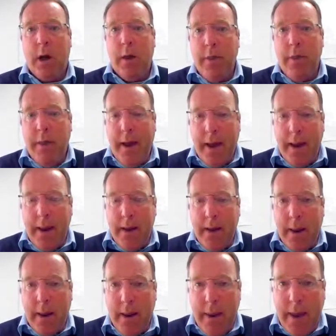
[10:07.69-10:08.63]
And
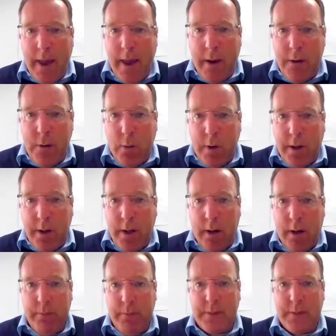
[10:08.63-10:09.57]
then now you want
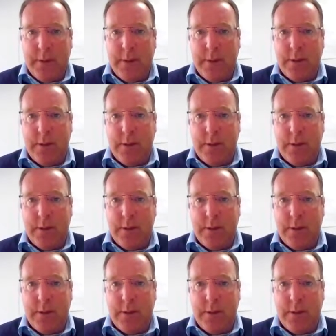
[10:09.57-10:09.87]
to come